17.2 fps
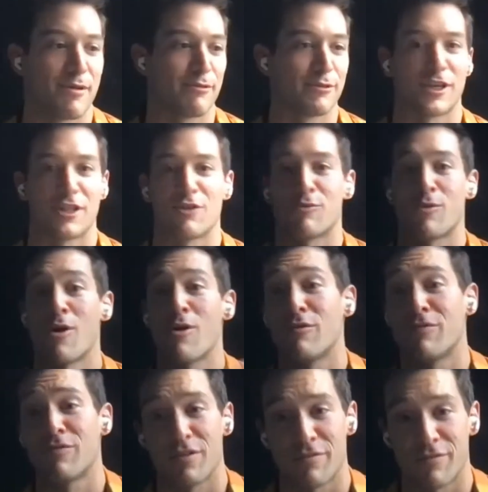I was on the
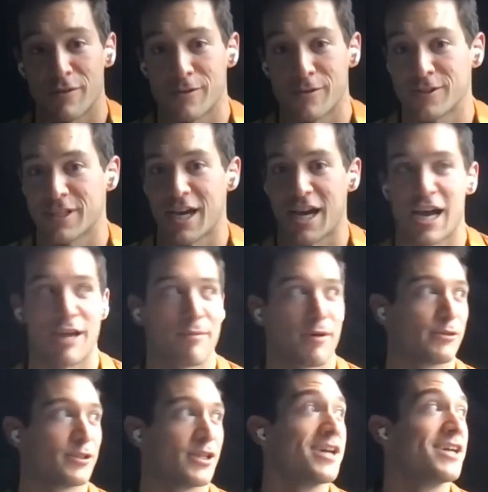road for the first time. I
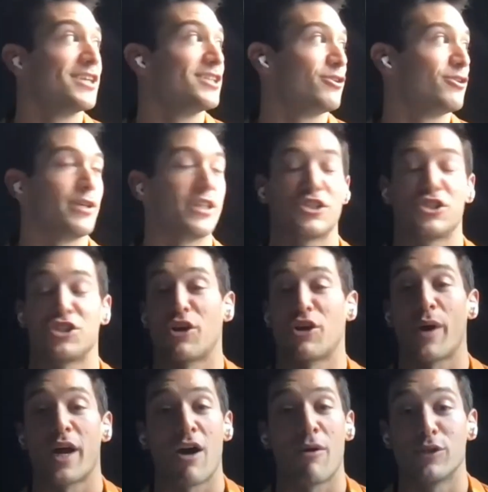was doing the
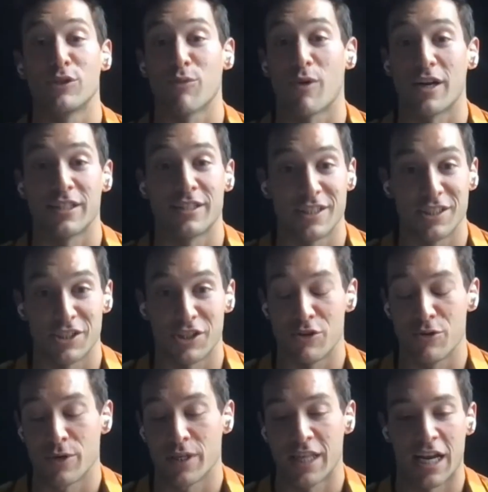show I always wanted to
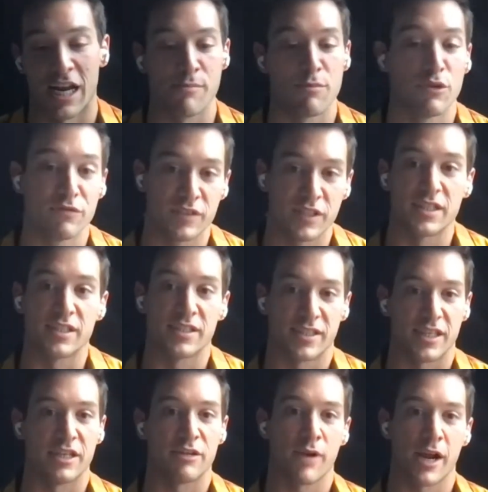do. And then I moved to the
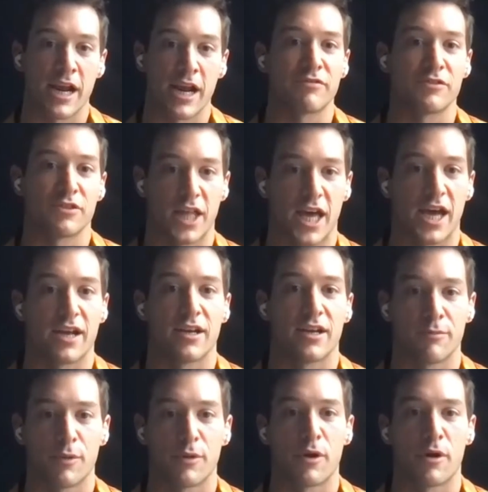city right after that,
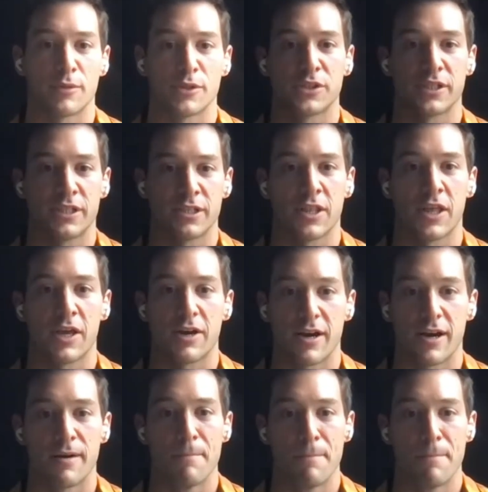almost a year later.